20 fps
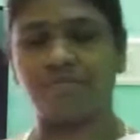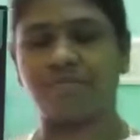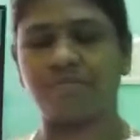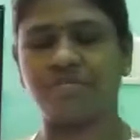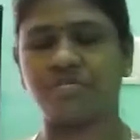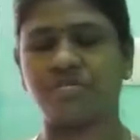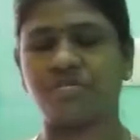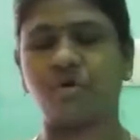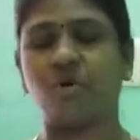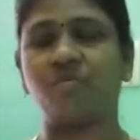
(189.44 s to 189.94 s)

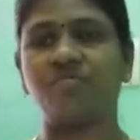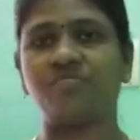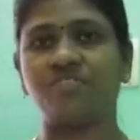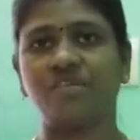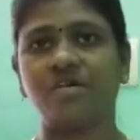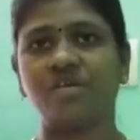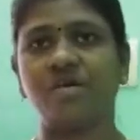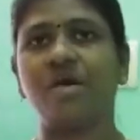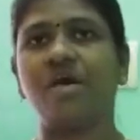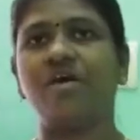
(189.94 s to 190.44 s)
stoves.
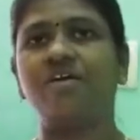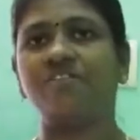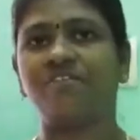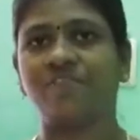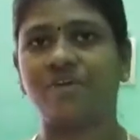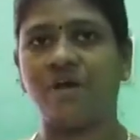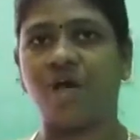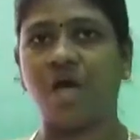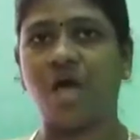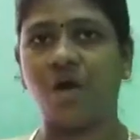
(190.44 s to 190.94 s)

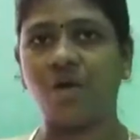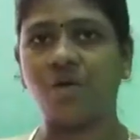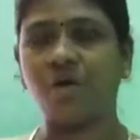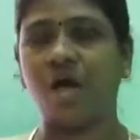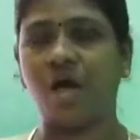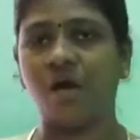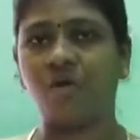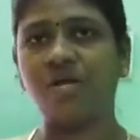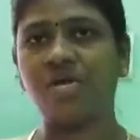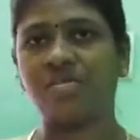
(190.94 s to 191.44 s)

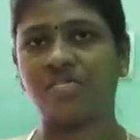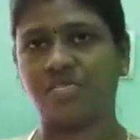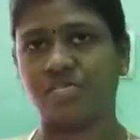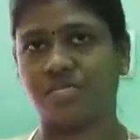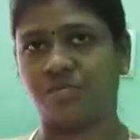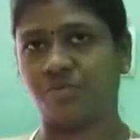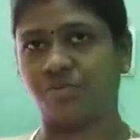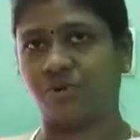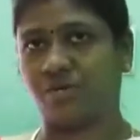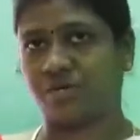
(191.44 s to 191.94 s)
How does
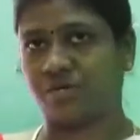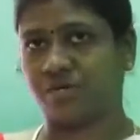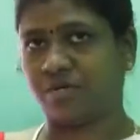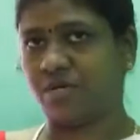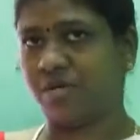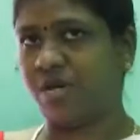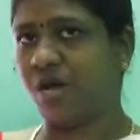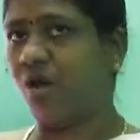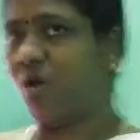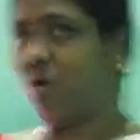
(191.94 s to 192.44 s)
that work?
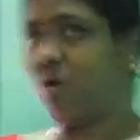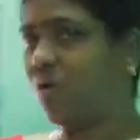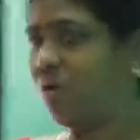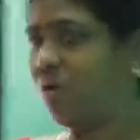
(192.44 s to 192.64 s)
All